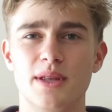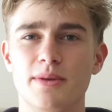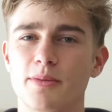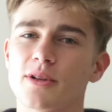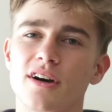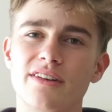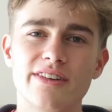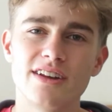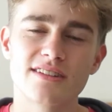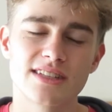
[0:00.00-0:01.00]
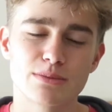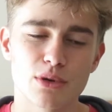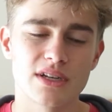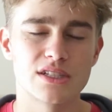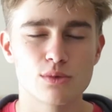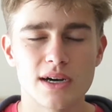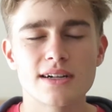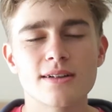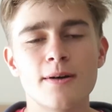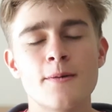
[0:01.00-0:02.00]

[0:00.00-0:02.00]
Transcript: many people overlook this point as well